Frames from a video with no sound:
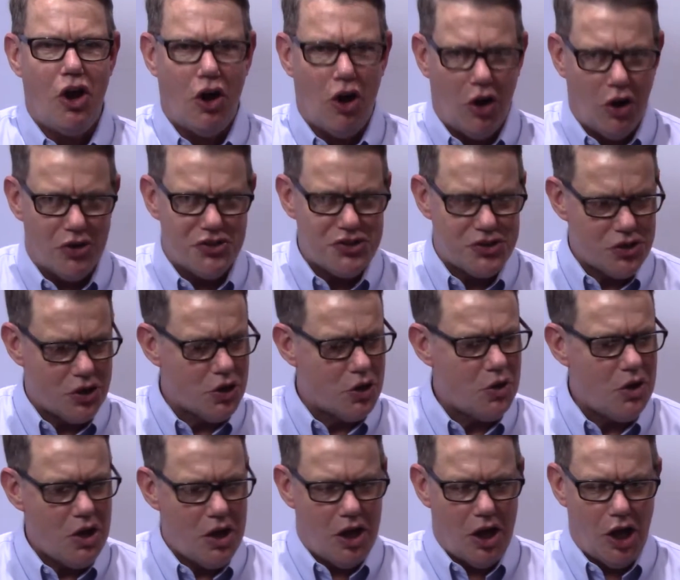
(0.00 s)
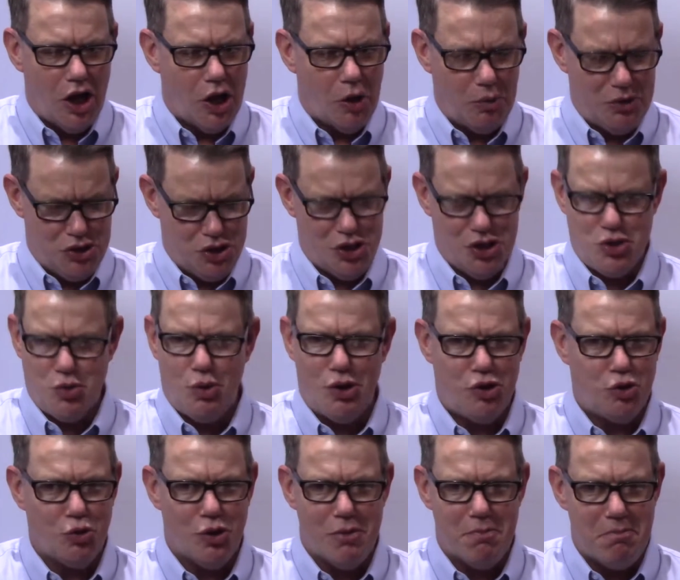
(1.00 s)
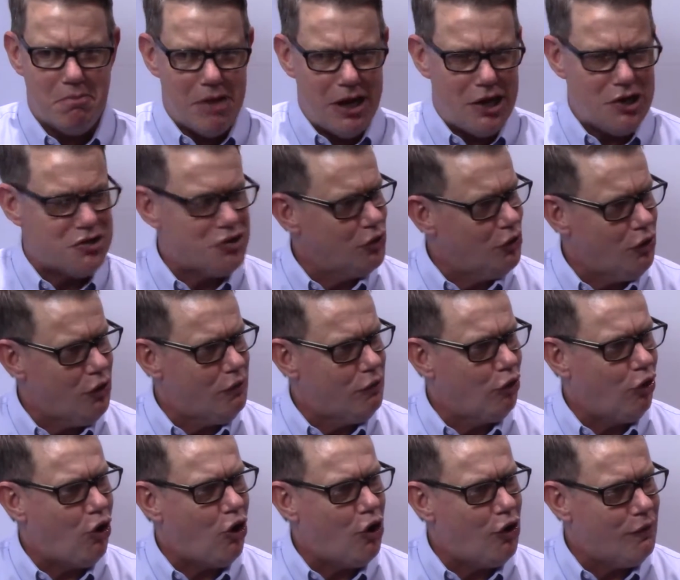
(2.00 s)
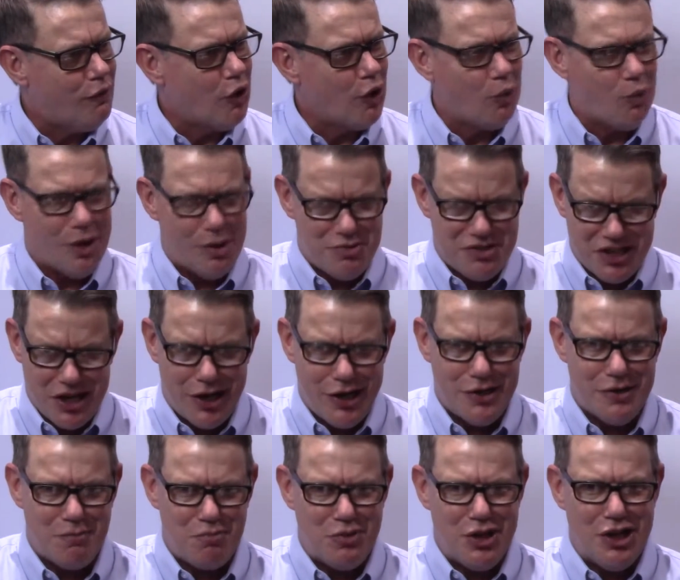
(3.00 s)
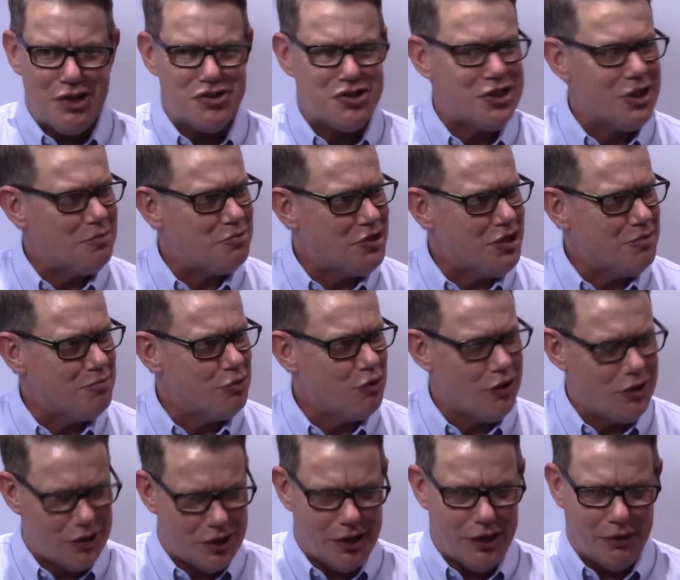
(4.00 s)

Also, we just went through a major overhaul of our website in September.